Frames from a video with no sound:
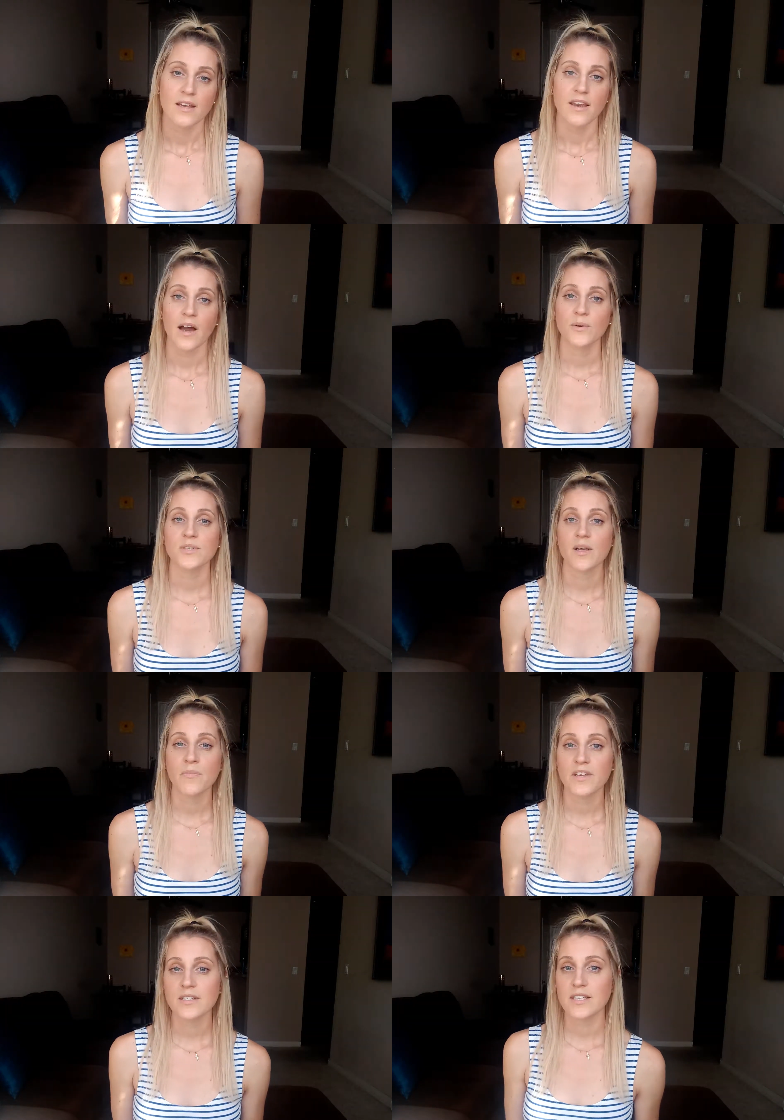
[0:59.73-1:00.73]
Now,
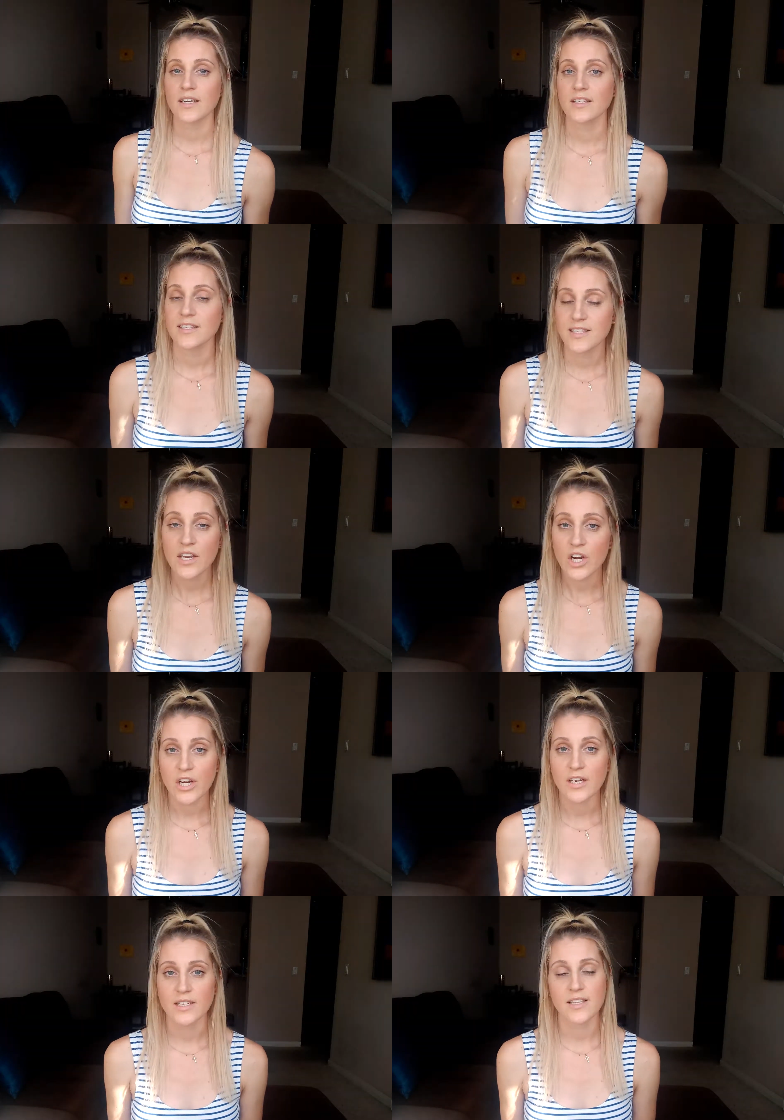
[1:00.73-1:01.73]
something to consider
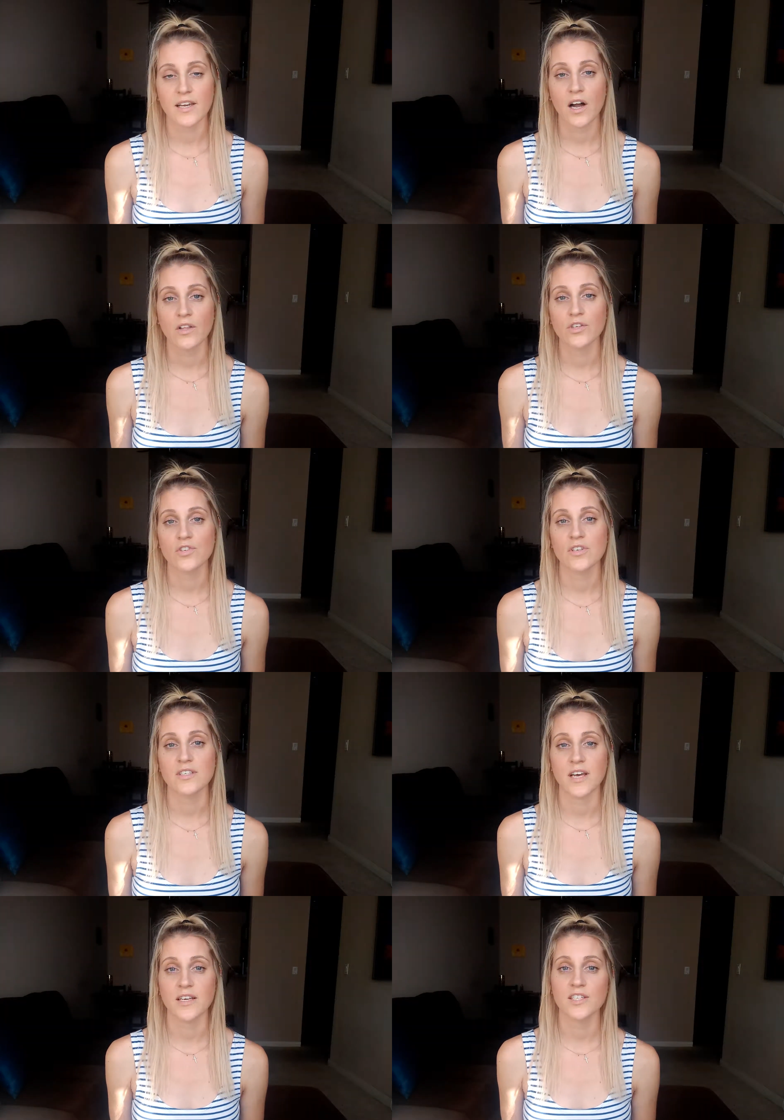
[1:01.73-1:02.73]
is that Color Street
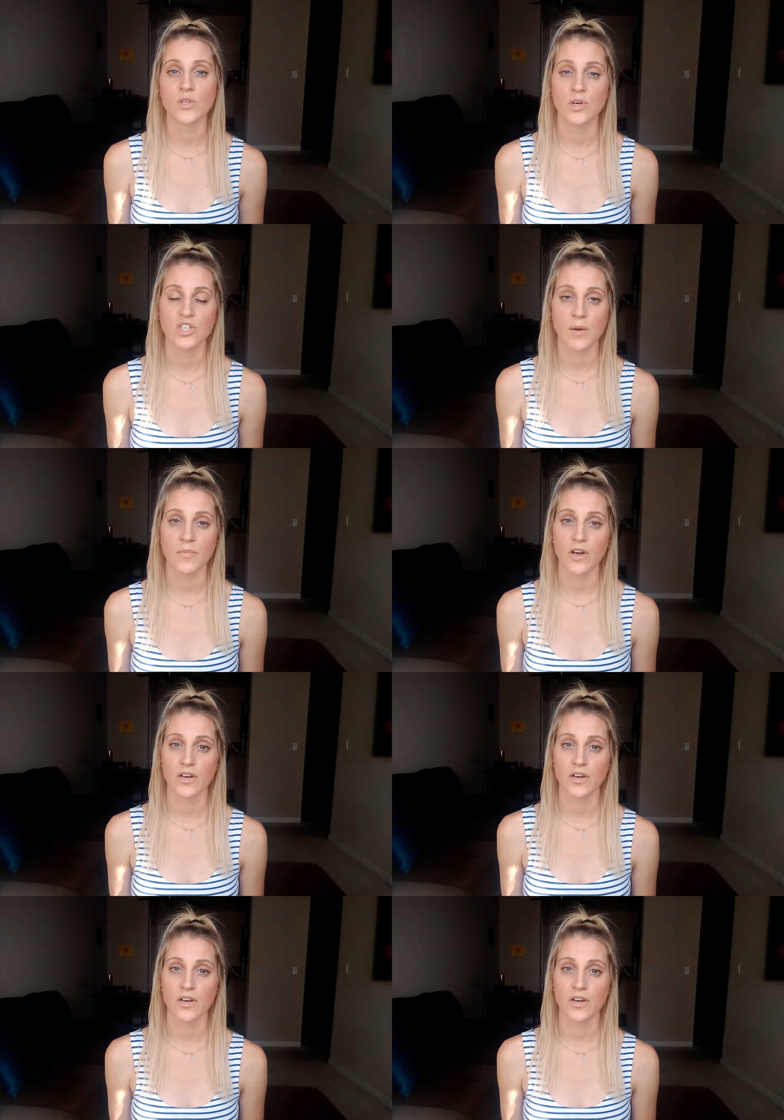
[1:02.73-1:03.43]
does switch up their